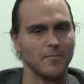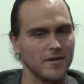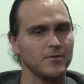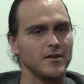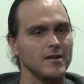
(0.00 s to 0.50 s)
may
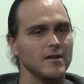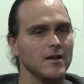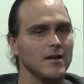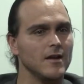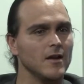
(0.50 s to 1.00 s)
be.
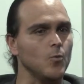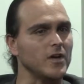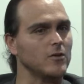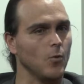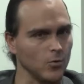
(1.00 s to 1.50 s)
We
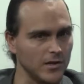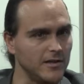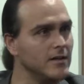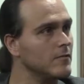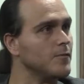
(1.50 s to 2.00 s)
can all
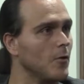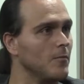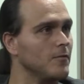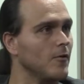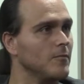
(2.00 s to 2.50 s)
learn
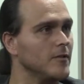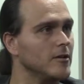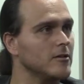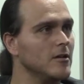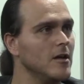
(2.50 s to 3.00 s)
from
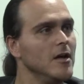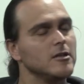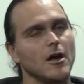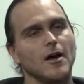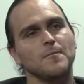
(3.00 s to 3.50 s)
this.
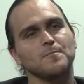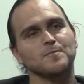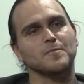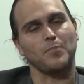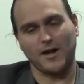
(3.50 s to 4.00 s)
So
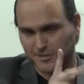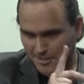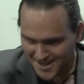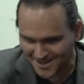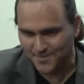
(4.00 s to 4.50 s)
by
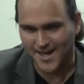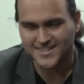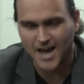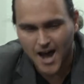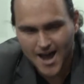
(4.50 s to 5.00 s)
saying
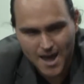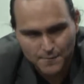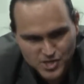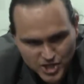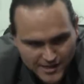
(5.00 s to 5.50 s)
that, I
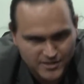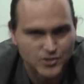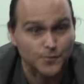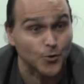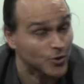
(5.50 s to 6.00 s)
have a
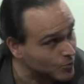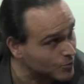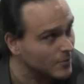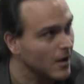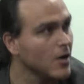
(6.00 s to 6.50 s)
challenge for
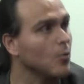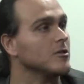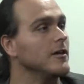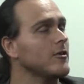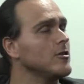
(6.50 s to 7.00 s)
you.
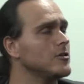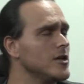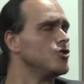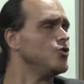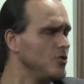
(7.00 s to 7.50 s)
Because like you
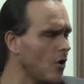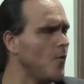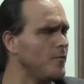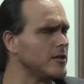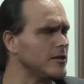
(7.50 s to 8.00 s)
said, you
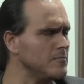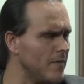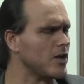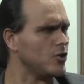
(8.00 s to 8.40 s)
obviously make